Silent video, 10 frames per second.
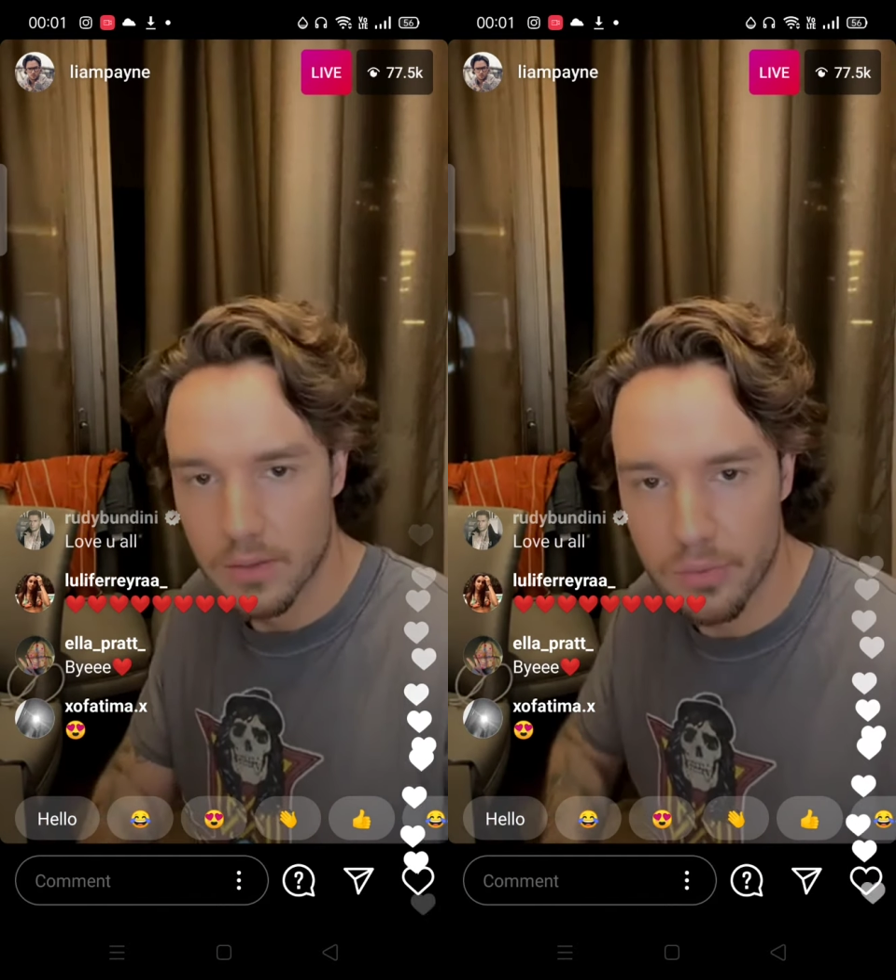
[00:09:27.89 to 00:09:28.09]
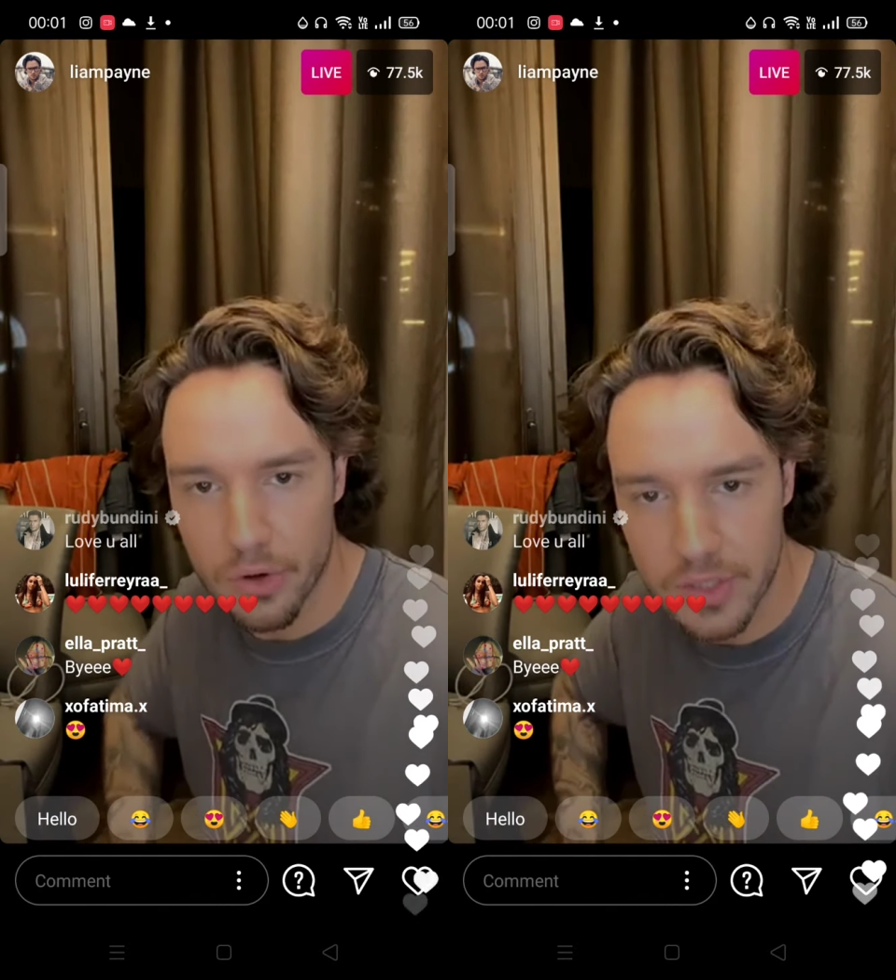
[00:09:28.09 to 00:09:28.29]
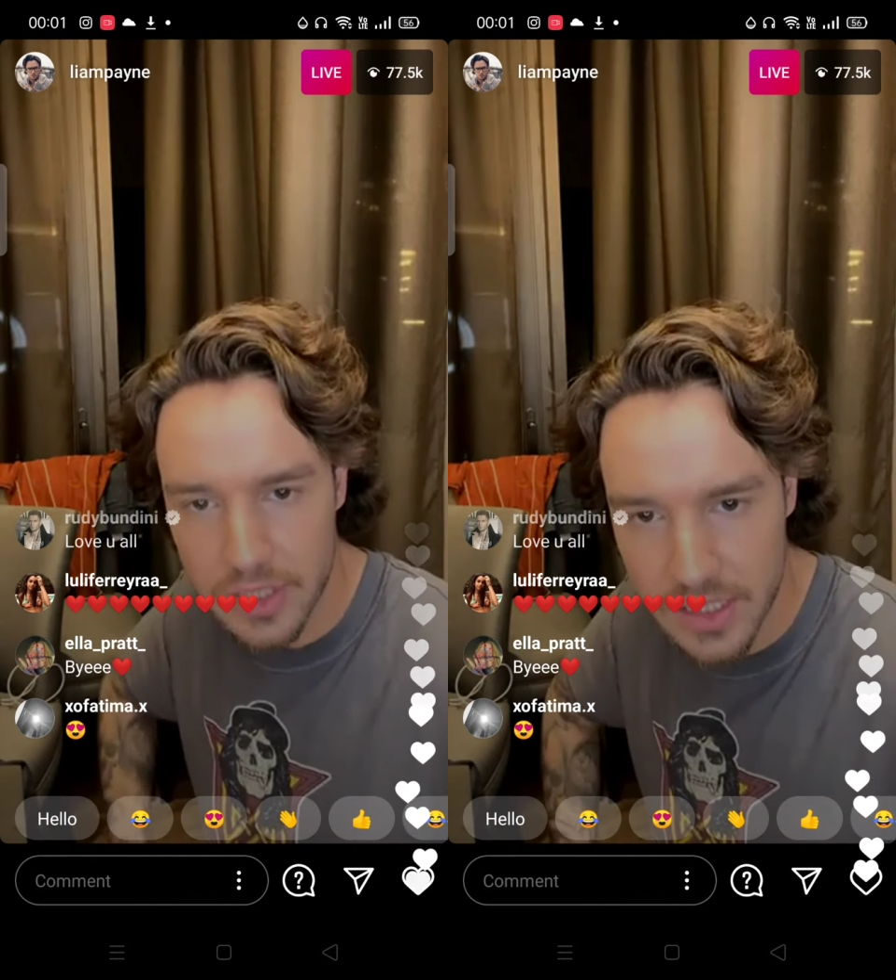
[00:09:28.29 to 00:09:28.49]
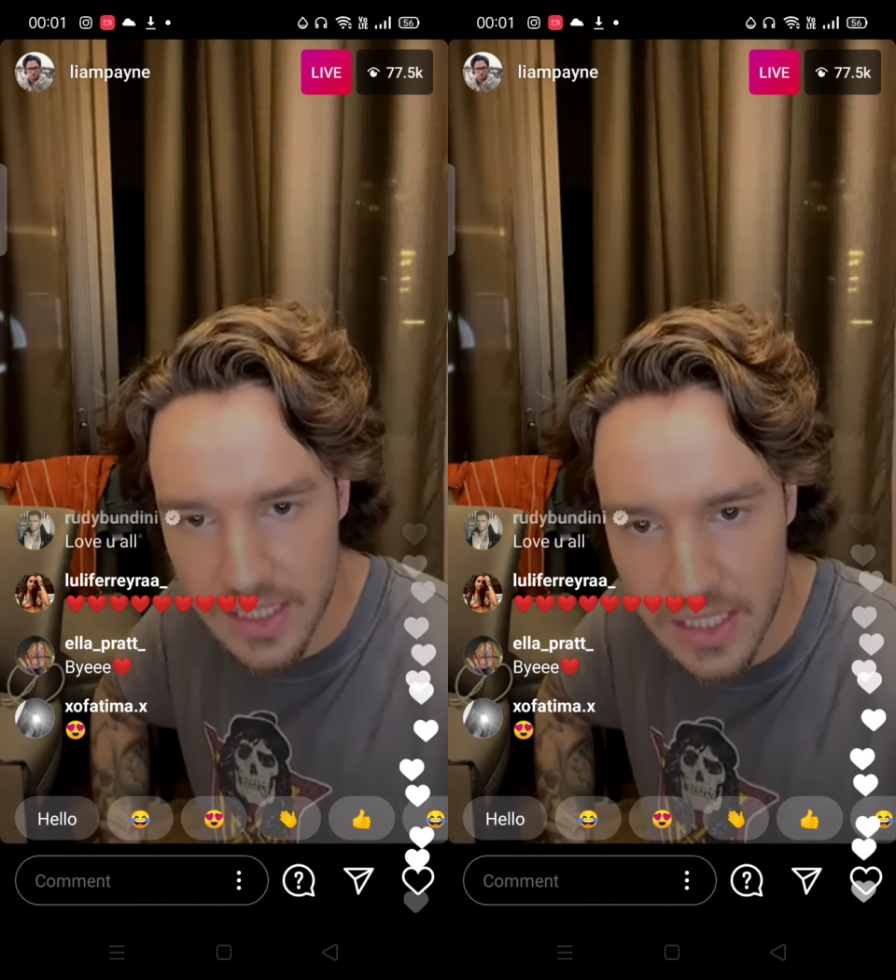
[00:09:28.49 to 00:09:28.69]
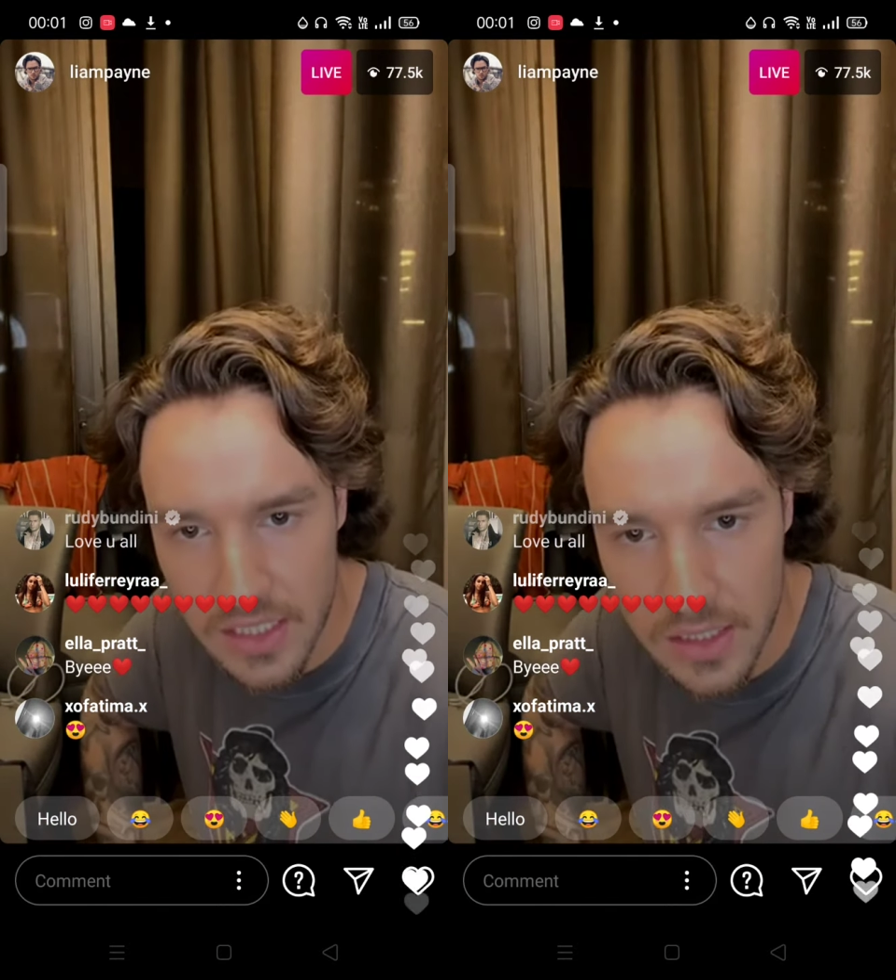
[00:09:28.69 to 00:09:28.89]
brothers and
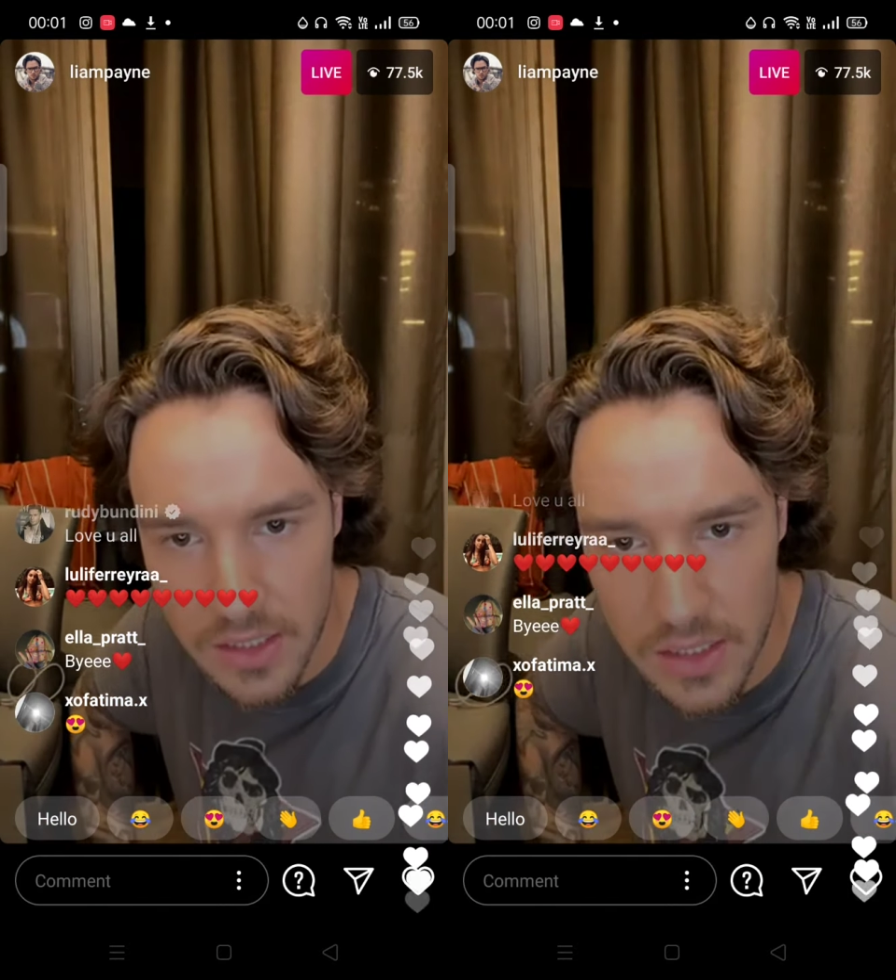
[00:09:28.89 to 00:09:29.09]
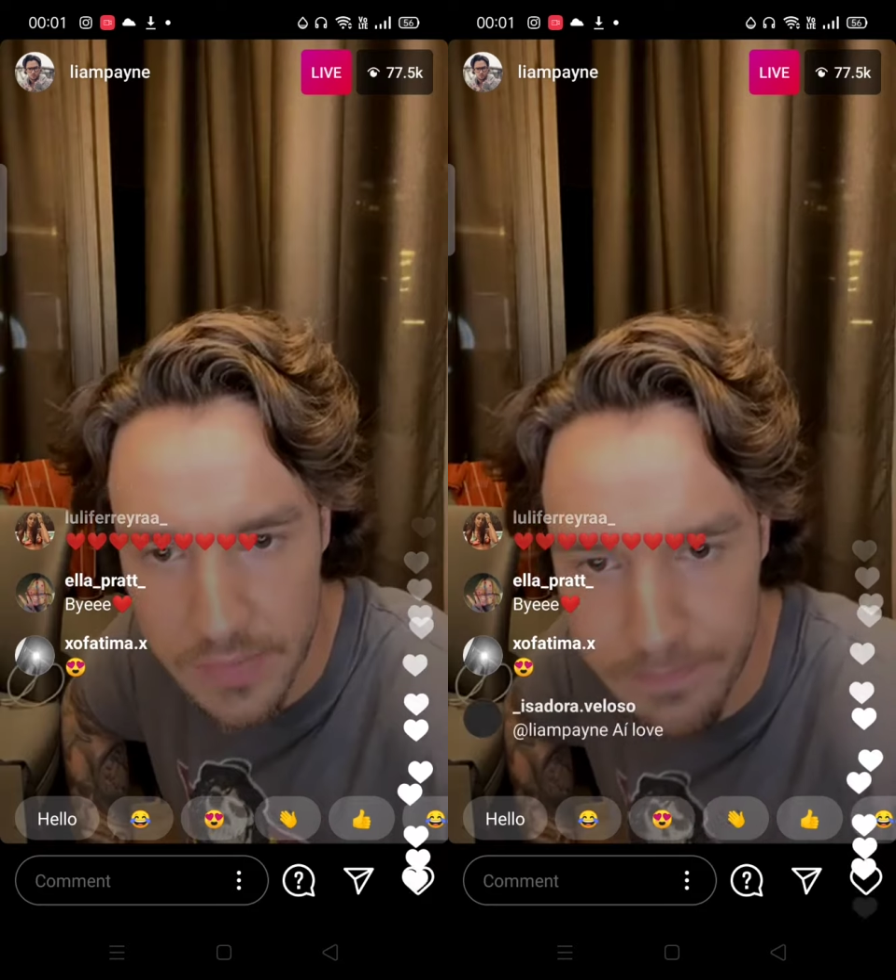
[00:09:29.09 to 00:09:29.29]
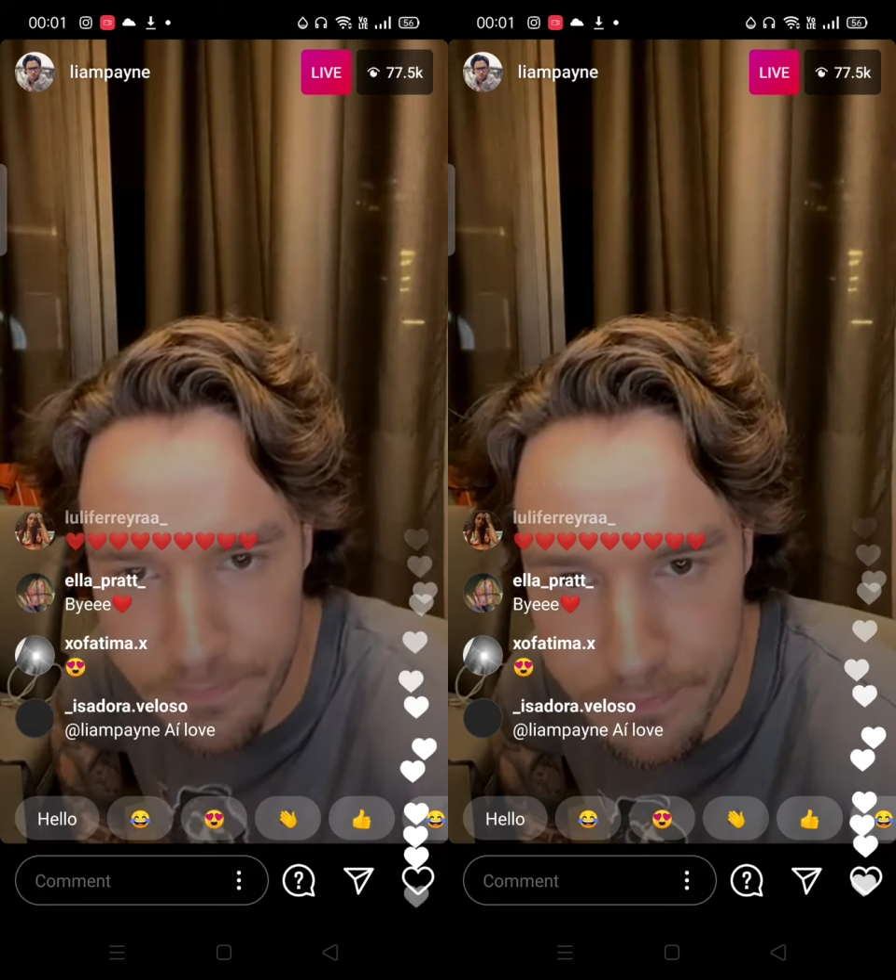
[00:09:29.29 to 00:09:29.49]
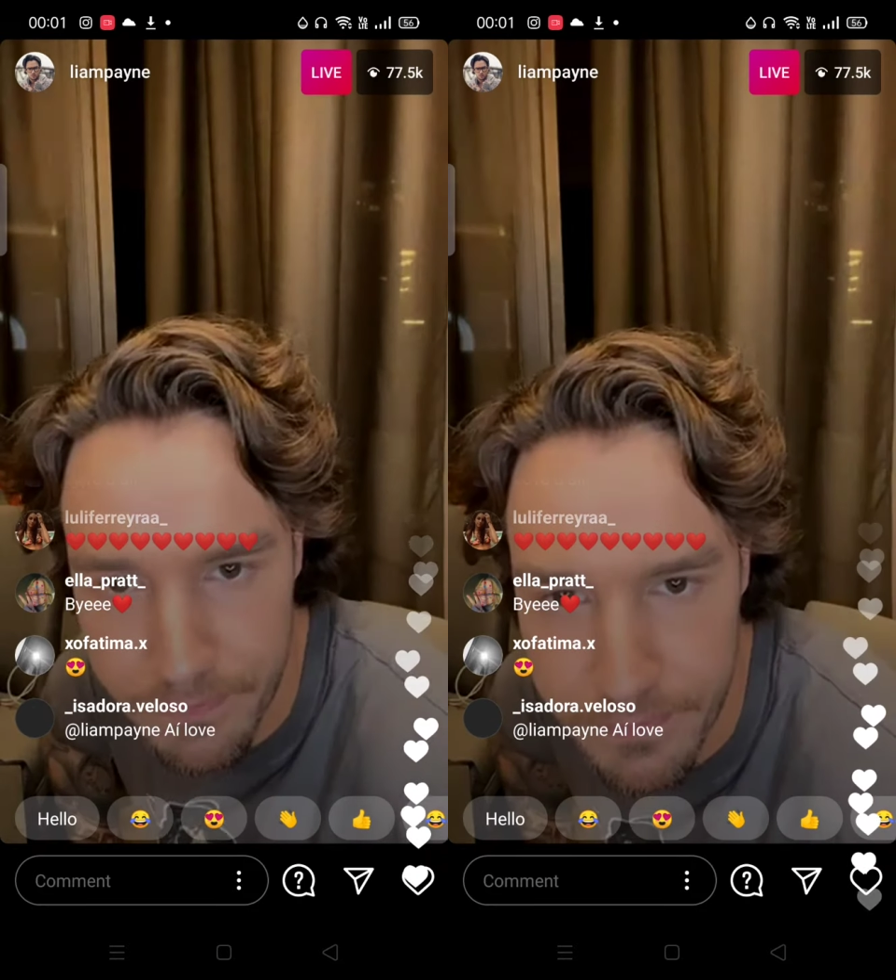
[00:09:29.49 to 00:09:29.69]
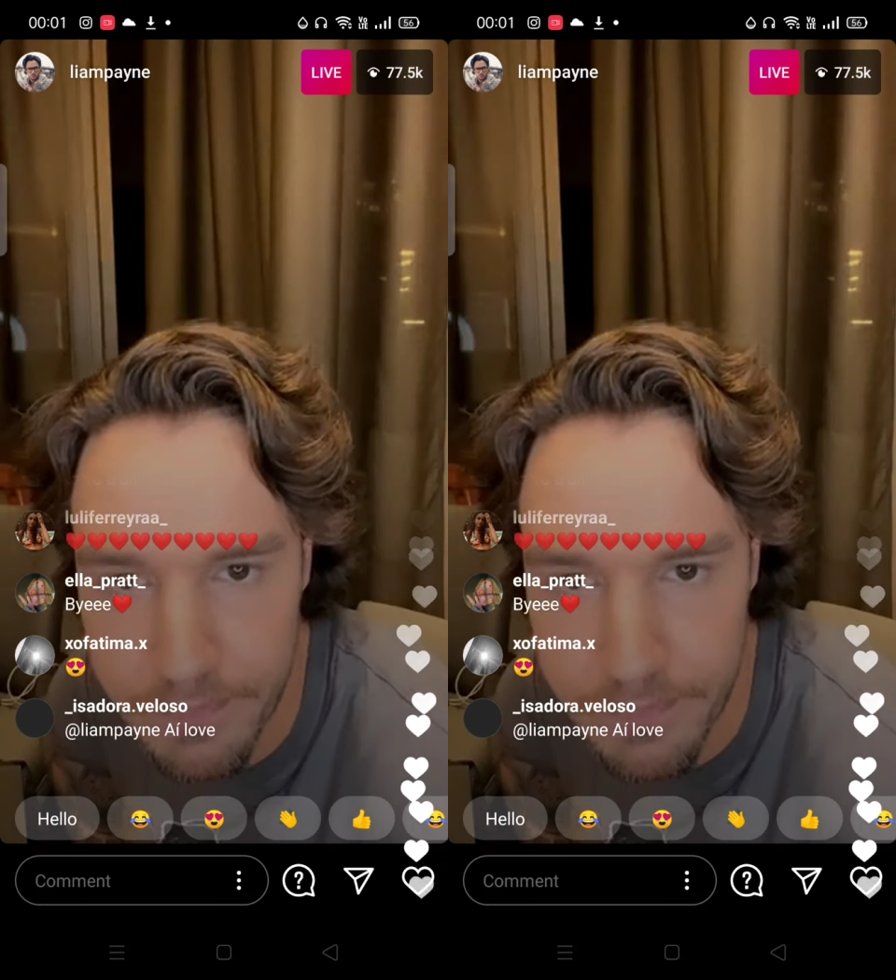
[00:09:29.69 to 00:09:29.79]
sisters, and